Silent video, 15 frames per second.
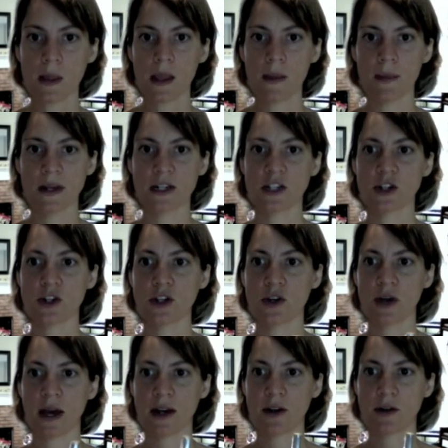Make sure you
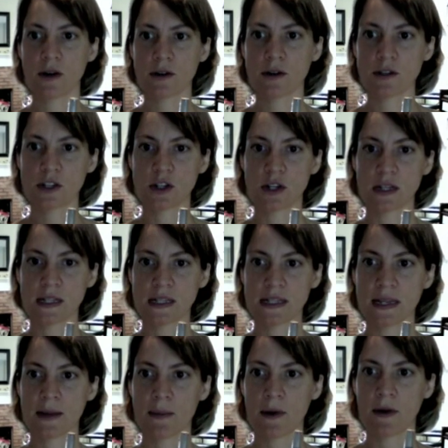got your notes so you can see them.